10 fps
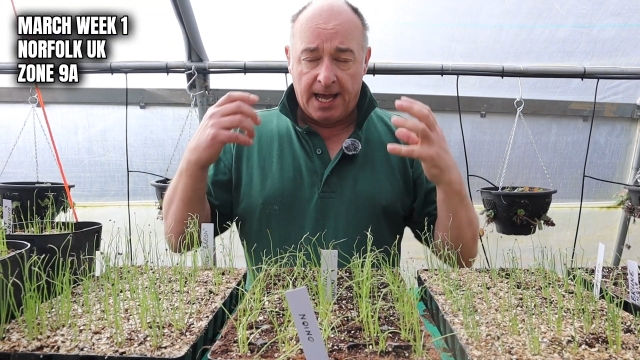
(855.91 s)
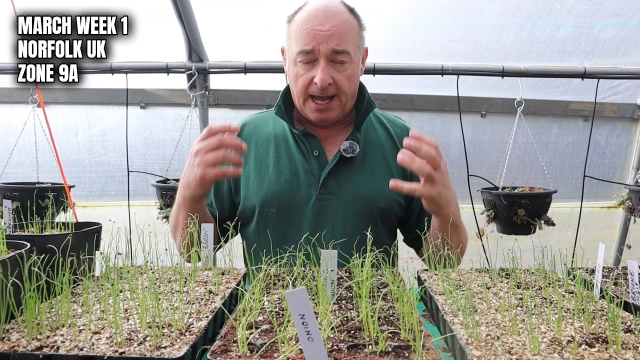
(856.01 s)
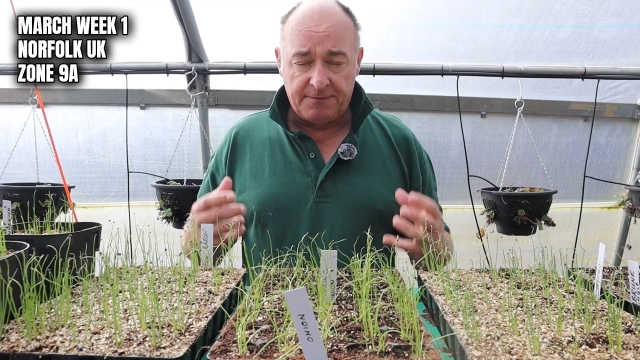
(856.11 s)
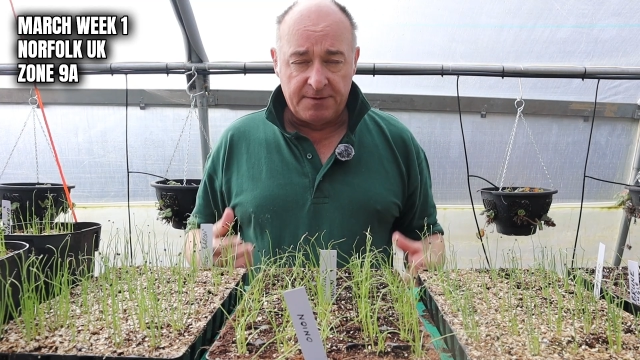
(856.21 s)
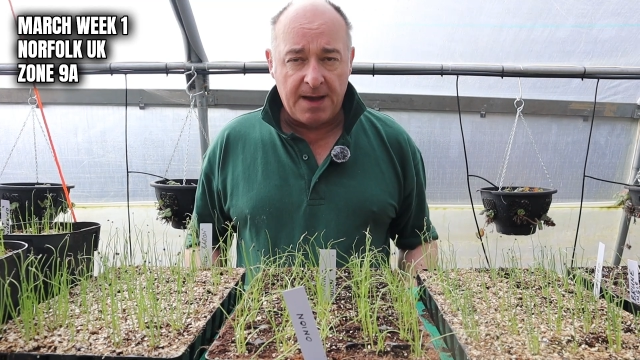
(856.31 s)

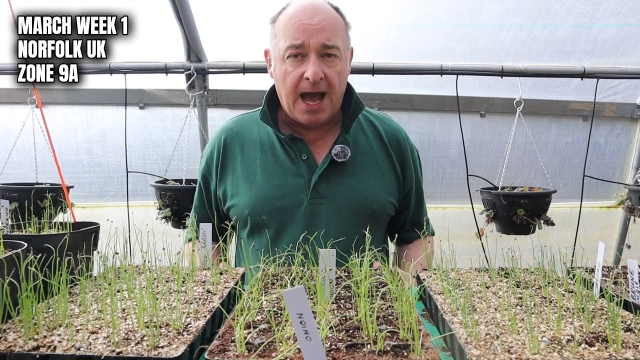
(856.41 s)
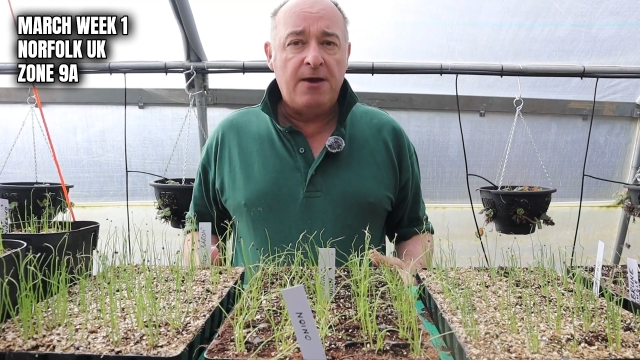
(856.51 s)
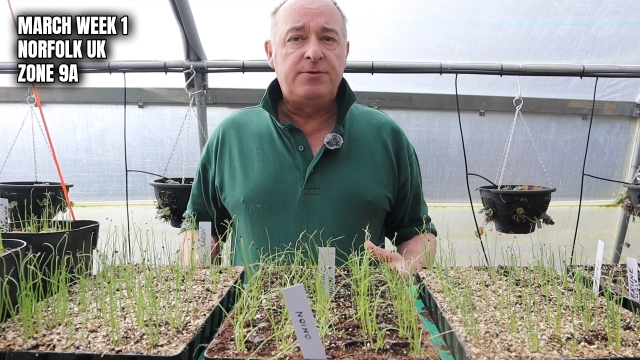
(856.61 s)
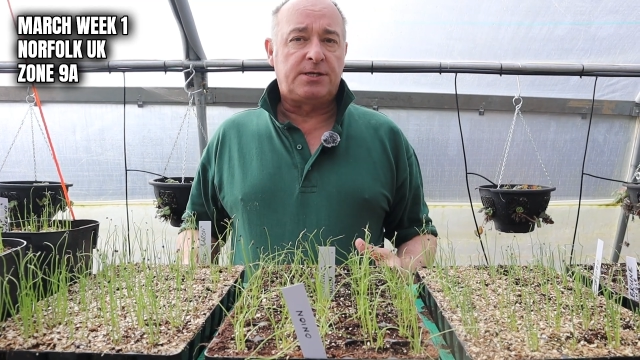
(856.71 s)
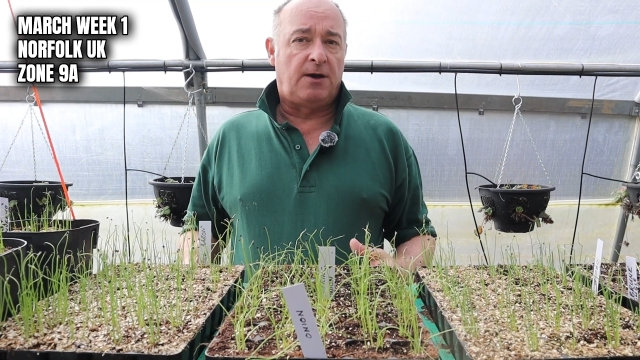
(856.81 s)
have them
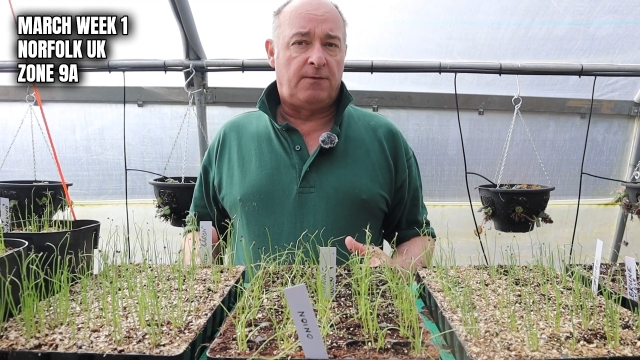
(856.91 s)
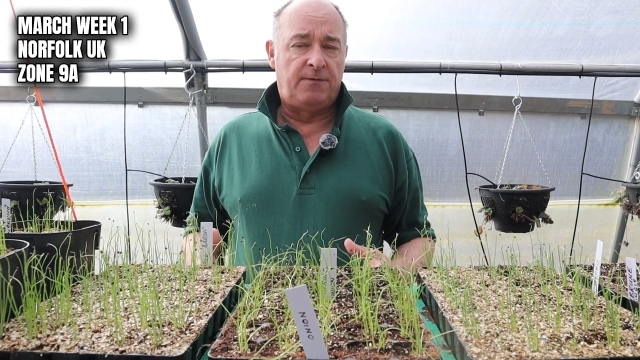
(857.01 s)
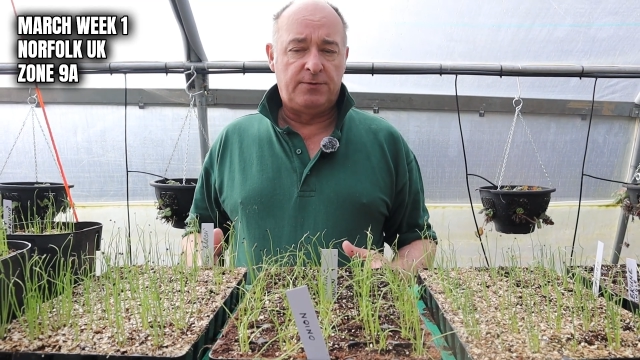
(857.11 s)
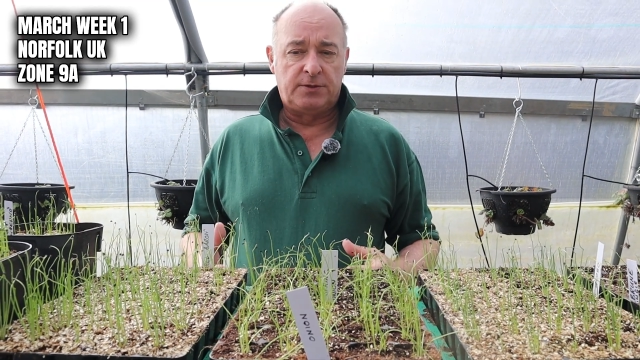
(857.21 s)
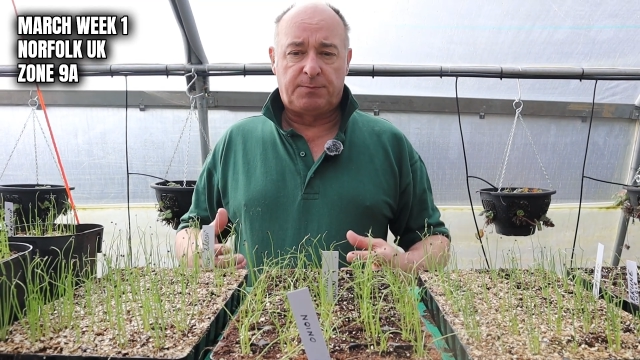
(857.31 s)
out
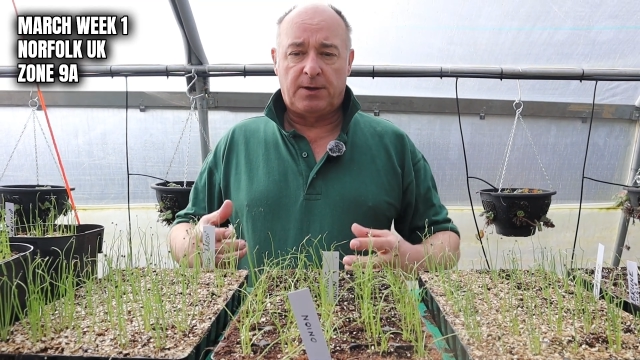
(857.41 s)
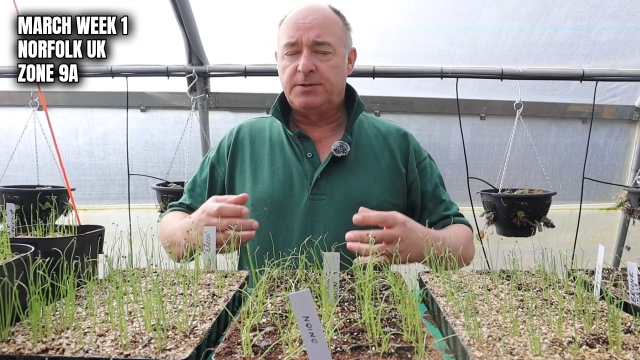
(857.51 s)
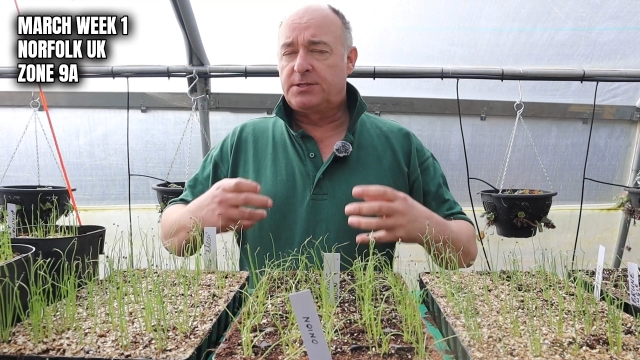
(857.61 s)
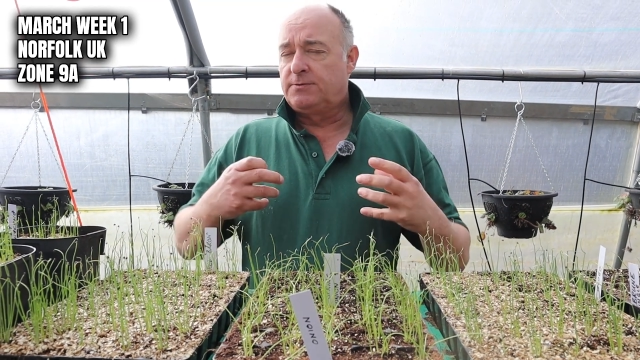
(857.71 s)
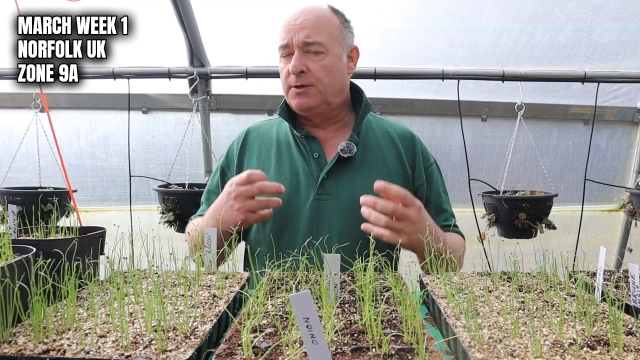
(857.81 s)
of those
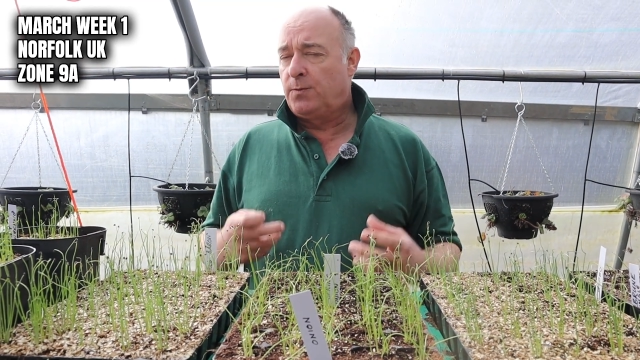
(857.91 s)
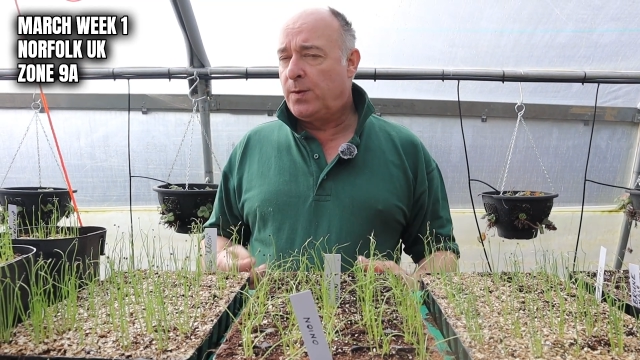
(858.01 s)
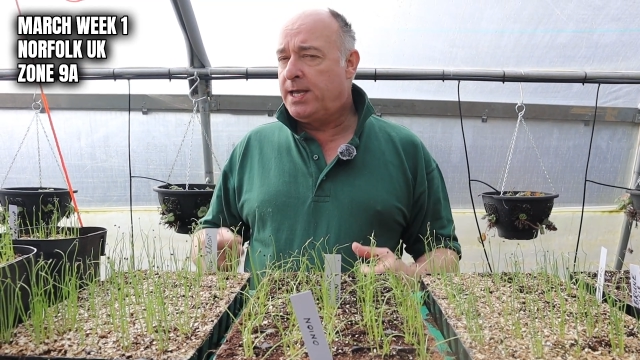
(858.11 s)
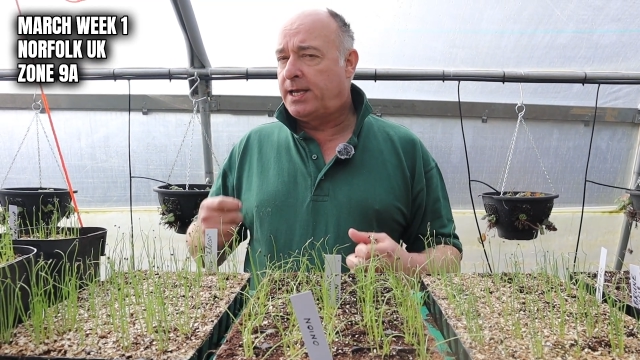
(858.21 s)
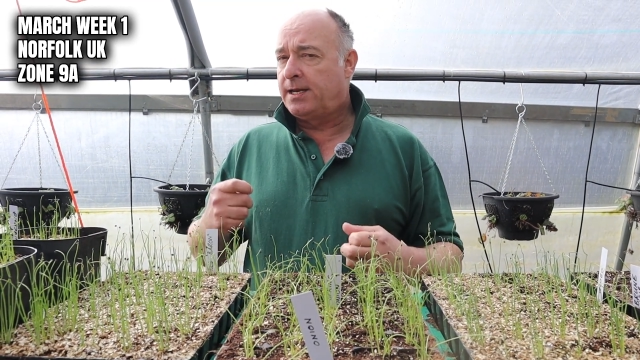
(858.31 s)
plots so that
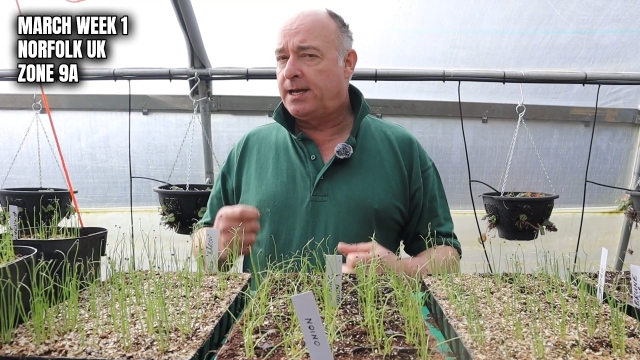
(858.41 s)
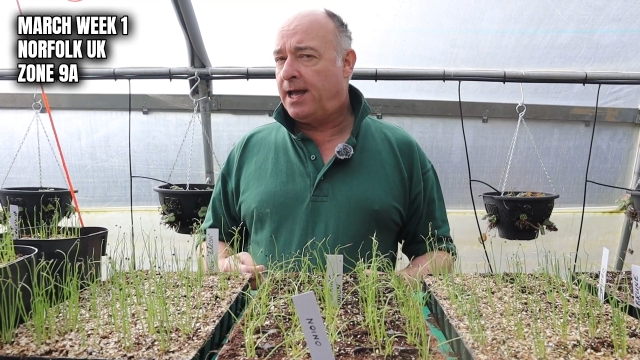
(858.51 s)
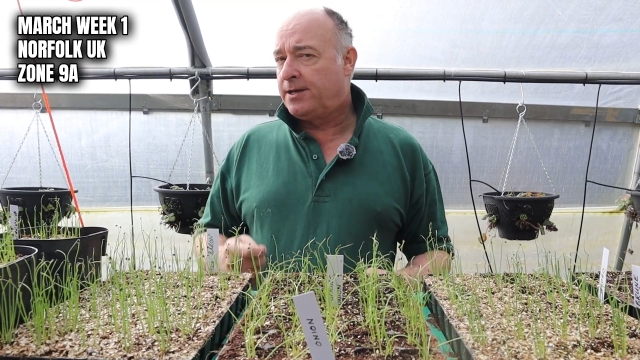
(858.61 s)
we can